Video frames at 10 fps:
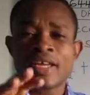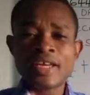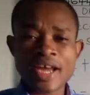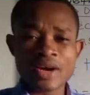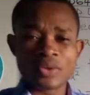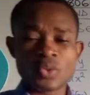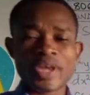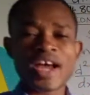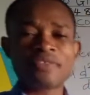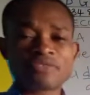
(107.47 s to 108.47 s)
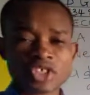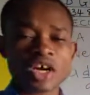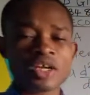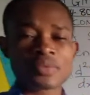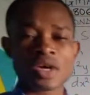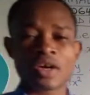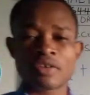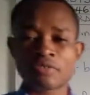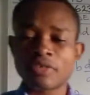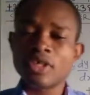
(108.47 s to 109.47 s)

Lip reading: Now, we have types of